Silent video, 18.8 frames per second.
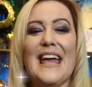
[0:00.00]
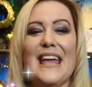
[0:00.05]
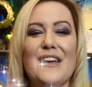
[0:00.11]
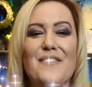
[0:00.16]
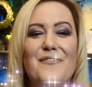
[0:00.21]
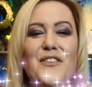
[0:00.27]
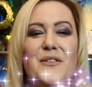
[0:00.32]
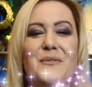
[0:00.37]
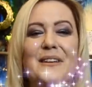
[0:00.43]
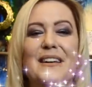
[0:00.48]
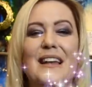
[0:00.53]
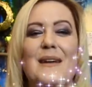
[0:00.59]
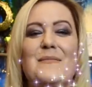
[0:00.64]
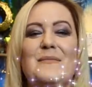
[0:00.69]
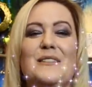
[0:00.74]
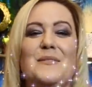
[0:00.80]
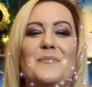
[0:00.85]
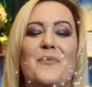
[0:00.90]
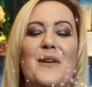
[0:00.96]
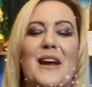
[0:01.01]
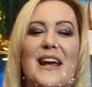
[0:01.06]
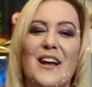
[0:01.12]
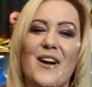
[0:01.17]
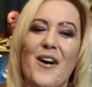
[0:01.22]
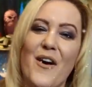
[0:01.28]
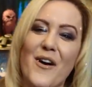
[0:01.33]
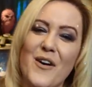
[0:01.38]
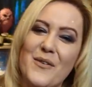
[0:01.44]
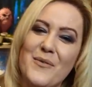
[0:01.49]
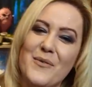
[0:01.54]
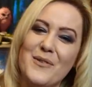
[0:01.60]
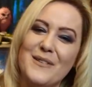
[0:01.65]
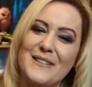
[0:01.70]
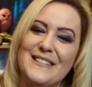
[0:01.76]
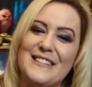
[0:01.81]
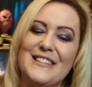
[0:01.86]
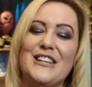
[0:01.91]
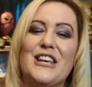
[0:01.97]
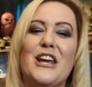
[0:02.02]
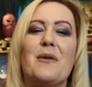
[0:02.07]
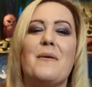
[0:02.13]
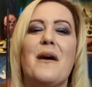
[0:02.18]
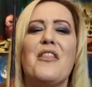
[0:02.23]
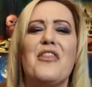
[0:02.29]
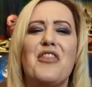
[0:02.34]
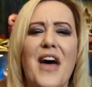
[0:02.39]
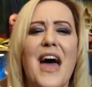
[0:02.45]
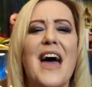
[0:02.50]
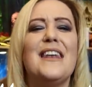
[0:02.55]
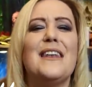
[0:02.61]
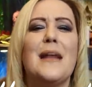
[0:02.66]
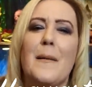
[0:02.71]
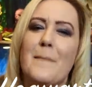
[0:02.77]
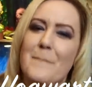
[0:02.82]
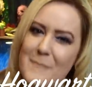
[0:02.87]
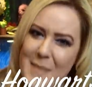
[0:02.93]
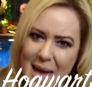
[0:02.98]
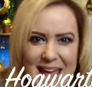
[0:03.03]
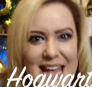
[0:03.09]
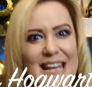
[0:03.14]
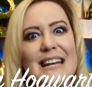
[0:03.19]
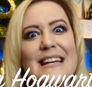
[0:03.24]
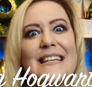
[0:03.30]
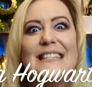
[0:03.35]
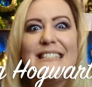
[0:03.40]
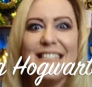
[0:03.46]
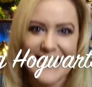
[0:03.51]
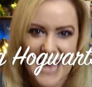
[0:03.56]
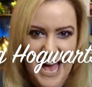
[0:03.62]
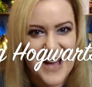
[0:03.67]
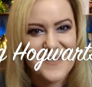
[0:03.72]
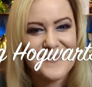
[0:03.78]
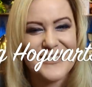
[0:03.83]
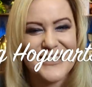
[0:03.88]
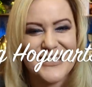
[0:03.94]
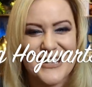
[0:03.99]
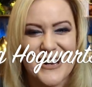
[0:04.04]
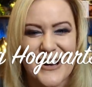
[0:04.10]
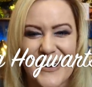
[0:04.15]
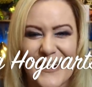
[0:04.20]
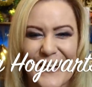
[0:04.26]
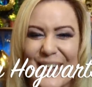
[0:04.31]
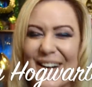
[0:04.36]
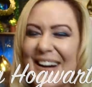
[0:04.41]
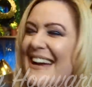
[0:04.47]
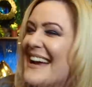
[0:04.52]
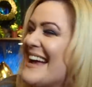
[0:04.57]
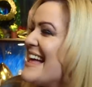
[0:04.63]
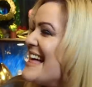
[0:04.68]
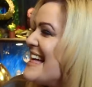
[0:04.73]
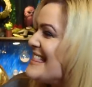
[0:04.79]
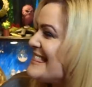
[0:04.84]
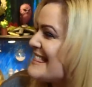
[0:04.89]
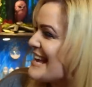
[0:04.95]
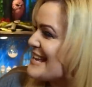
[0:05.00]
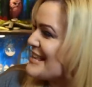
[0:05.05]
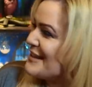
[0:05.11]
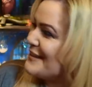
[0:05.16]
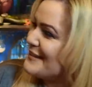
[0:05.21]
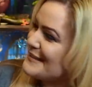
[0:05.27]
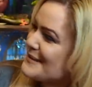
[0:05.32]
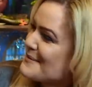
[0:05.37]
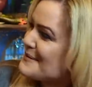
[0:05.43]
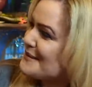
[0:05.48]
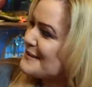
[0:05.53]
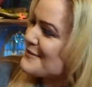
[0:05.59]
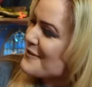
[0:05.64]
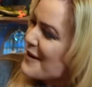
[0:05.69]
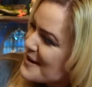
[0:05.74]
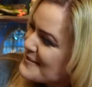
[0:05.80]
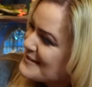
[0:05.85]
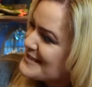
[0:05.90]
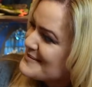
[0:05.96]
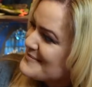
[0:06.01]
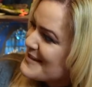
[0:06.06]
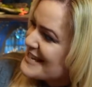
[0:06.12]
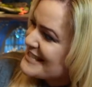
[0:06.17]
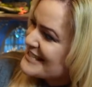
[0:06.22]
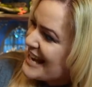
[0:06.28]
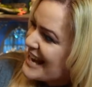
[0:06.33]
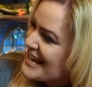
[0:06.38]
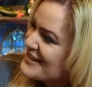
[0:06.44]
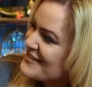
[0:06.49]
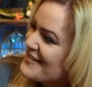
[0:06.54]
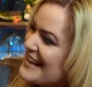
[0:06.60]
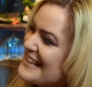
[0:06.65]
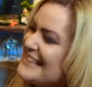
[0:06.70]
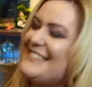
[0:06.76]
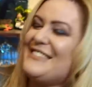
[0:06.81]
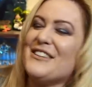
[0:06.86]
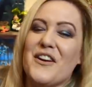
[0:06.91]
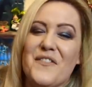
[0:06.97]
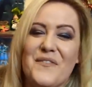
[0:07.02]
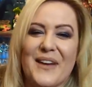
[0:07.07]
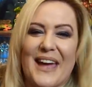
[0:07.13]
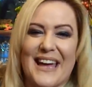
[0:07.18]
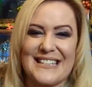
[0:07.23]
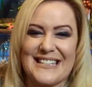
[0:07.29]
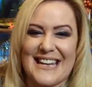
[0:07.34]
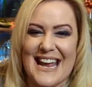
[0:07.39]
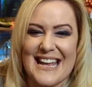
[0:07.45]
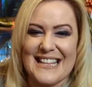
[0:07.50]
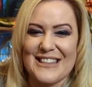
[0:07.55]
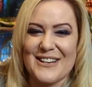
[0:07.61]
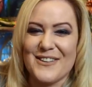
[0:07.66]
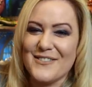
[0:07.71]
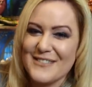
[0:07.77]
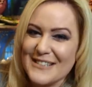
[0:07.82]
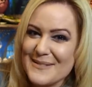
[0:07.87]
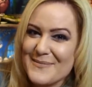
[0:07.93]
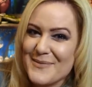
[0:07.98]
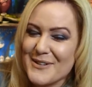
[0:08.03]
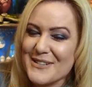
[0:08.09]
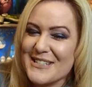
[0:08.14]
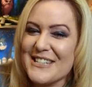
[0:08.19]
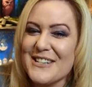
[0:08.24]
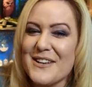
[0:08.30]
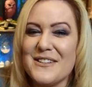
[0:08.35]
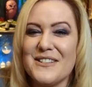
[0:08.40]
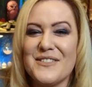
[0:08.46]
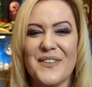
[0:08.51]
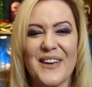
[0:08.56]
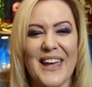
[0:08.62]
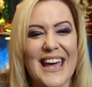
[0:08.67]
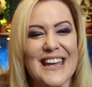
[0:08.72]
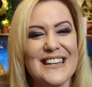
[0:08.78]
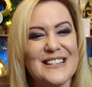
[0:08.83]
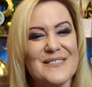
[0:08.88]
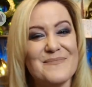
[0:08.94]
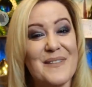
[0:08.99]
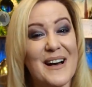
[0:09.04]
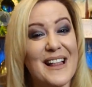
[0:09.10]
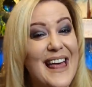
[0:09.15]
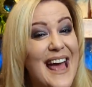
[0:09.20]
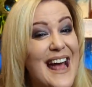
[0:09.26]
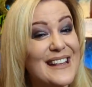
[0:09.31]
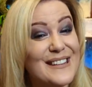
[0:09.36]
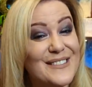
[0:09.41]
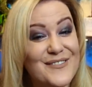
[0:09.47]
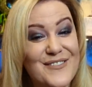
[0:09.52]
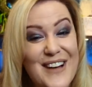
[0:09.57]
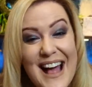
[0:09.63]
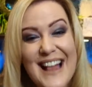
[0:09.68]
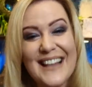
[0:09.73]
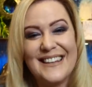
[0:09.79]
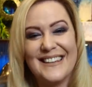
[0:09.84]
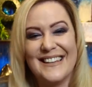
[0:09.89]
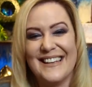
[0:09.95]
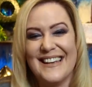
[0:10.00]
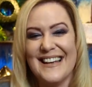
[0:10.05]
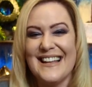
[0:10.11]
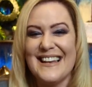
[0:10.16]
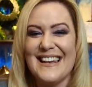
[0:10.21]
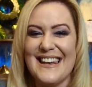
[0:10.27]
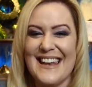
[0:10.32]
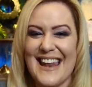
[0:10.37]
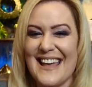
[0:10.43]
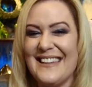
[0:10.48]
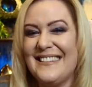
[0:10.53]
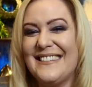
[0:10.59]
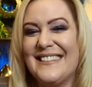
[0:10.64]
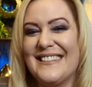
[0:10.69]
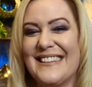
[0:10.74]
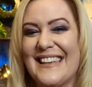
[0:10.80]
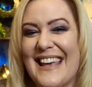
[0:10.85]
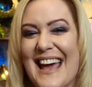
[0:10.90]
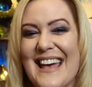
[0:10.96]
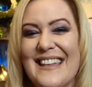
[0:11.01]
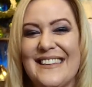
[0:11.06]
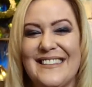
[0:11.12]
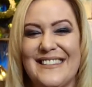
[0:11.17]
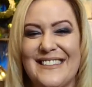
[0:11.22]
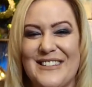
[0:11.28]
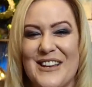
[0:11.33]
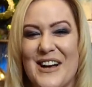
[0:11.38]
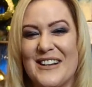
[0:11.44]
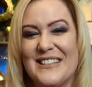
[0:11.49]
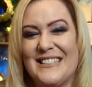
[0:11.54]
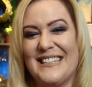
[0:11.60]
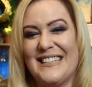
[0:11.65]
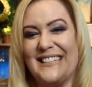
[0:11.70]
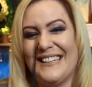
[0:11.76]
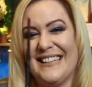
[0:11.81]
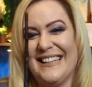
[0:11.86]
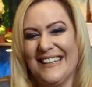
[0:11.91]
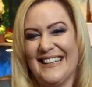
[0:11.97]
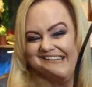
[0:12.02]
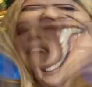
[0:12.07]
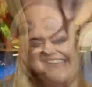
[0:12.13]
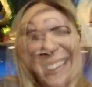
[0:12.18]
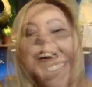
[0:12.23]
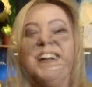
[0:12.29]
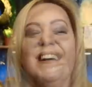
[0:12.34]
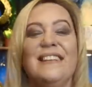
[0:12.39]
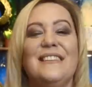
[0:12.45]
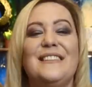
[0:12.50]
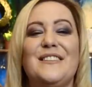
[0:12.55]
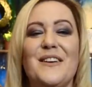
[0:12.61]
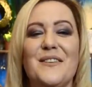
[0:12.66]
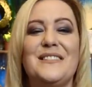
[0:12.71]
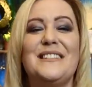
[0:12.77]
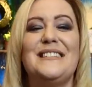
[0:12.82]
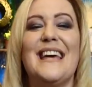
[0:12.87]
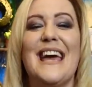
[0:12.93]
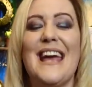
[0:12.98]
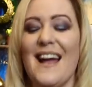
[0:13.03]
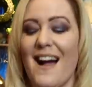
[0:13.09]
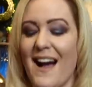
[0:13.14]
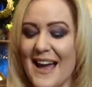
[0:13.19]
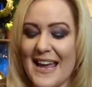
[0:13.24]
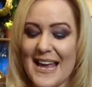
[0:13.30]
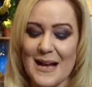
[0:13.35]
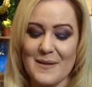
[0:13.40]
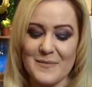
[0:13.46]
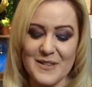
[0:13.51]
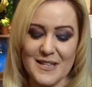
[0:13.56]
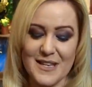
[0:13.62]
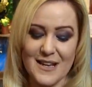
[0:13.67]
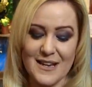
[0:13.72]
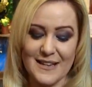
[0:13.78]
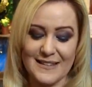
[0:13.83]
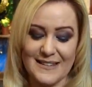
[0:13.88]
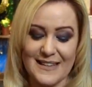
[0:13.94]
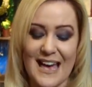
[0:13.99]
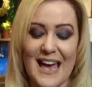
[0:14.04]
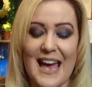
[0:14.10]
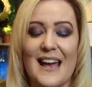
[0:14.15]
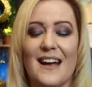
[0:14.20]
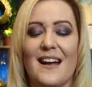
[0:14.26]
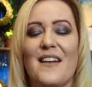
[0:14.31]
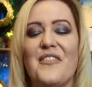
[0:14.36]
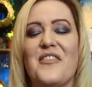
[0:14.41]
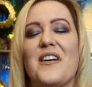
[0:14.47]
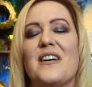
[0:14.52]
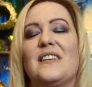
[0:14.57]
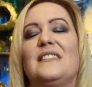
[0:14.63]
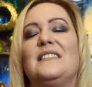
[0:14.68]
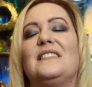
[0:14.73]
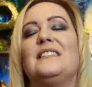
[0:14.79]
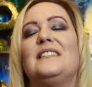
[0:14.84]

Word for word: If you would like me to bring Hogwarts to you, then make damn sure that you subscribe to my channel, and don't forget to hit the all-important notification bell as well. Let's get started. So today I am using the